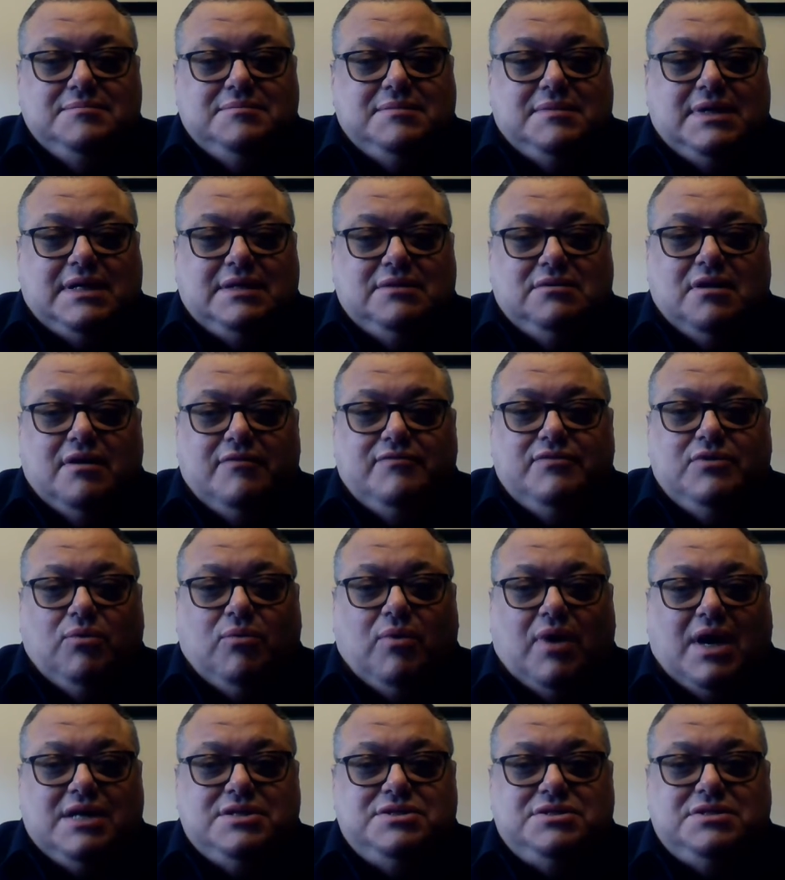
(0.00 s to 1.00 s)
I love the
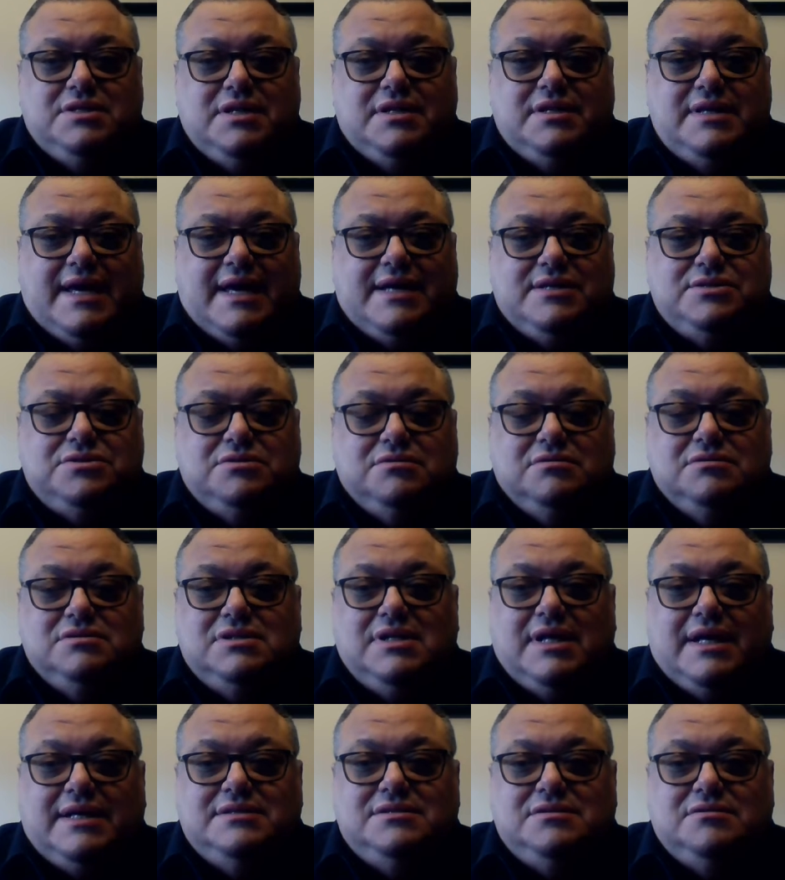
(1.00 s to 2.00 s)
Washington Nationals
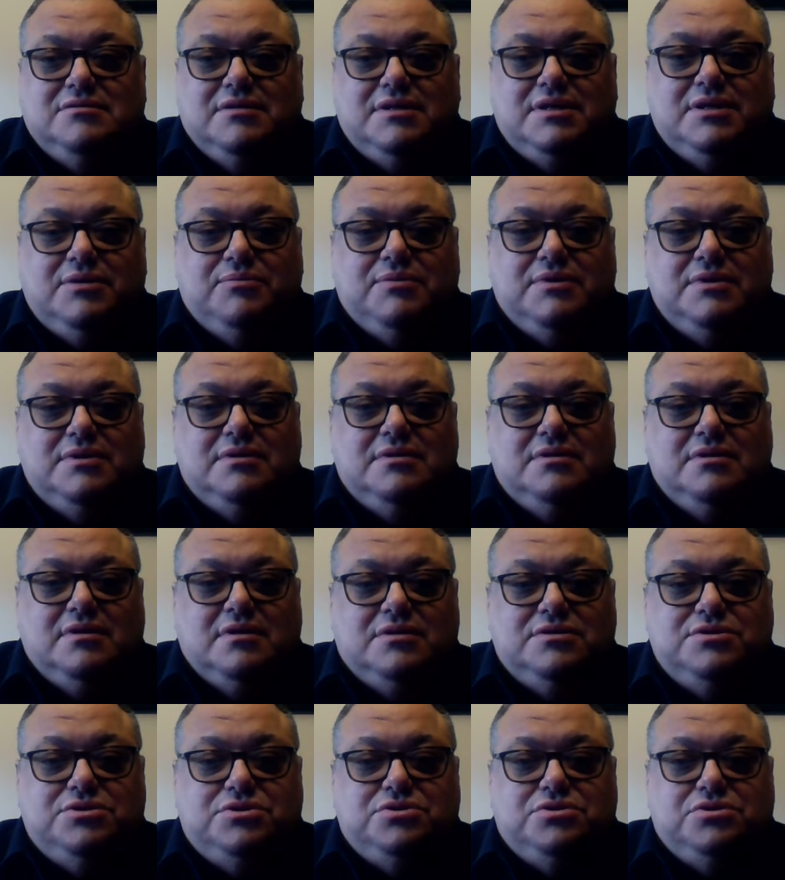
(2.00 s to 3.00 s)
last night with
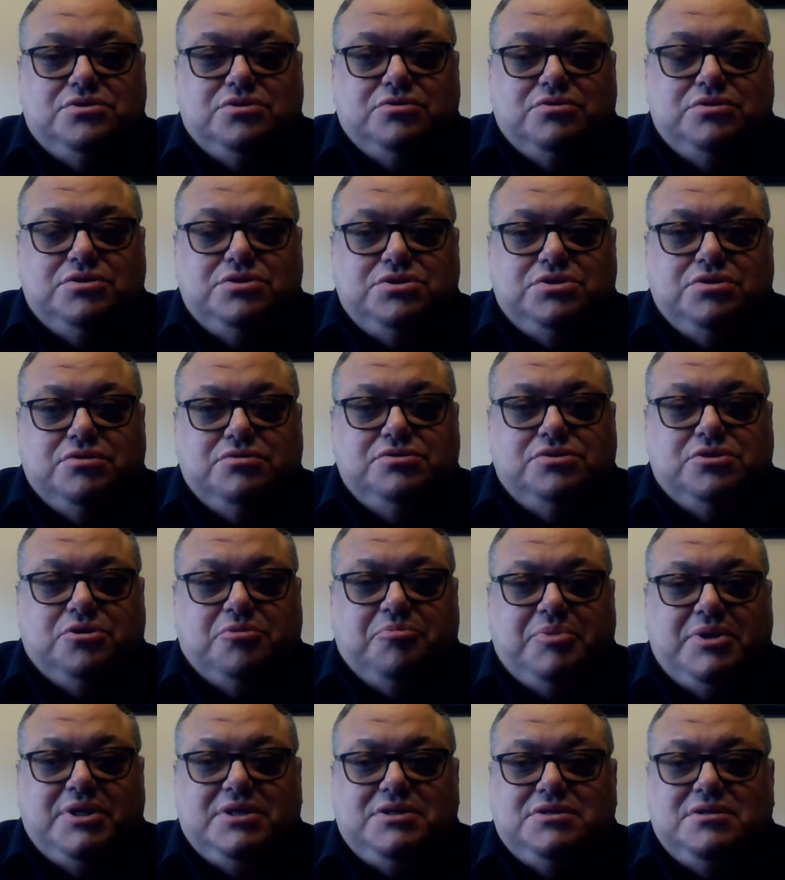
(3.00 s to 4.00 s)
uh, Scherzer
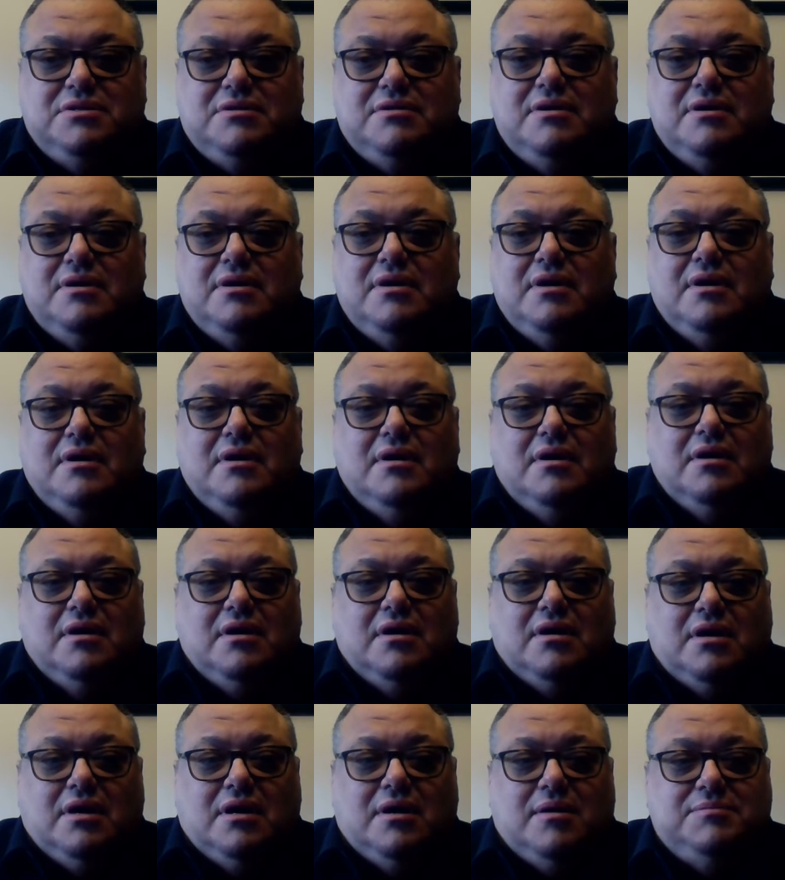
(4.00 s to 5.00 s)
pitching,
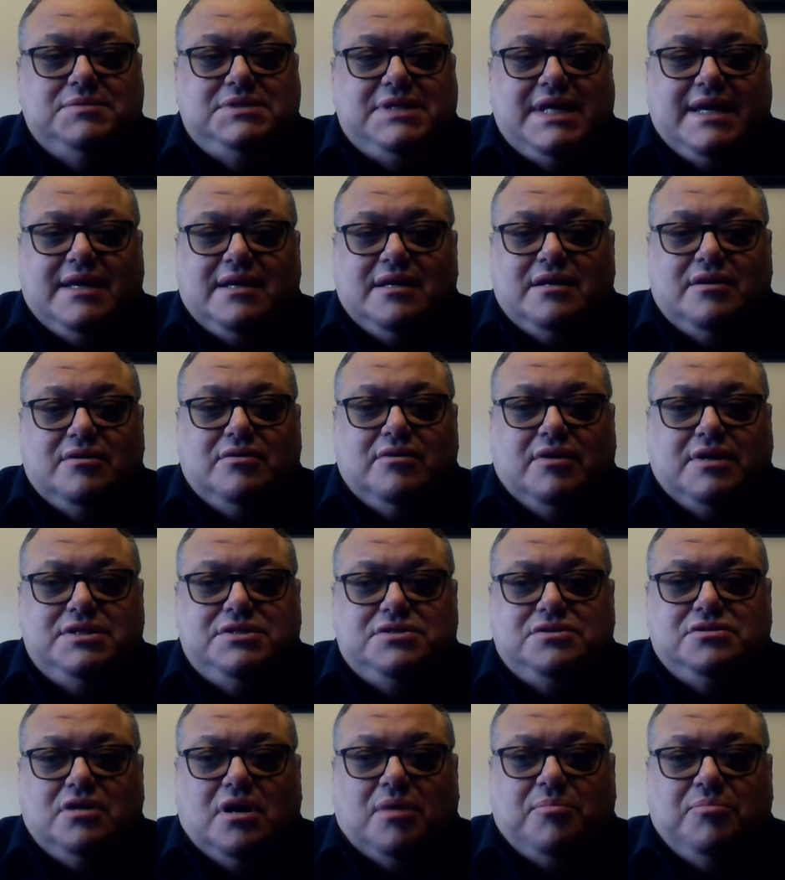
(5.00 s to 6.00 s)
um, taking a
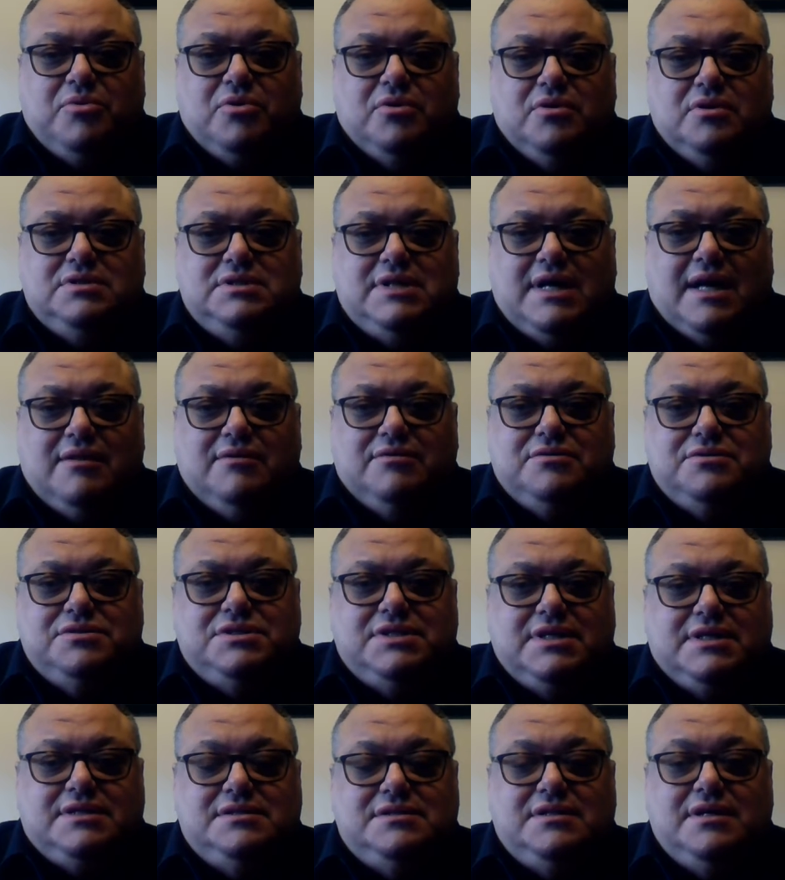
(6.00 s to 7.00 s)
nice number, a dollar
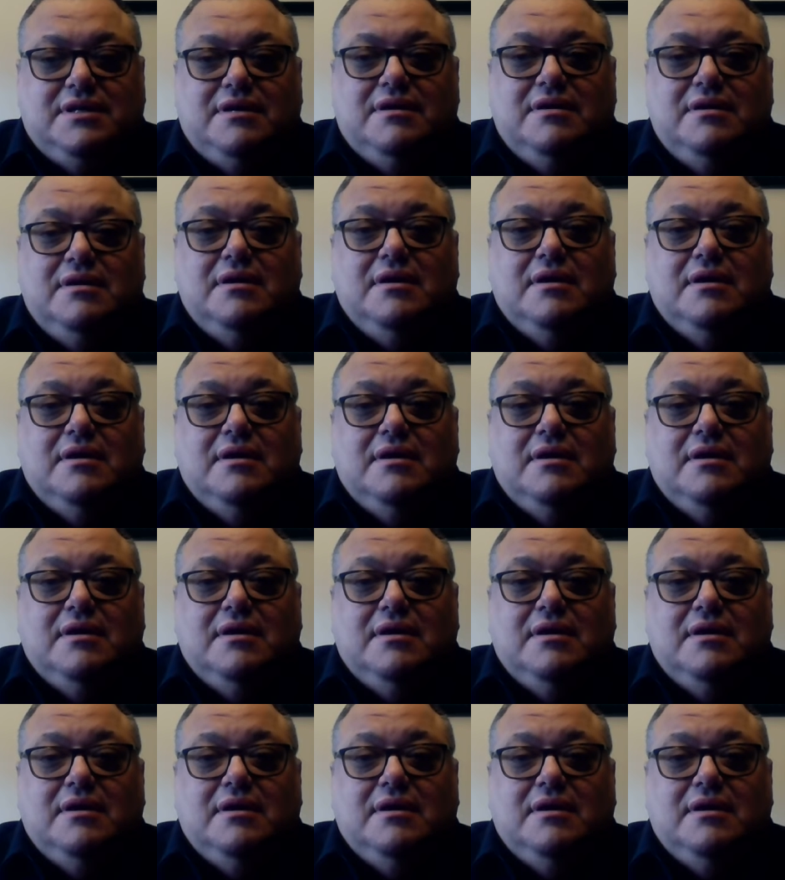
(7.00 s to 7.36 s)
sixty.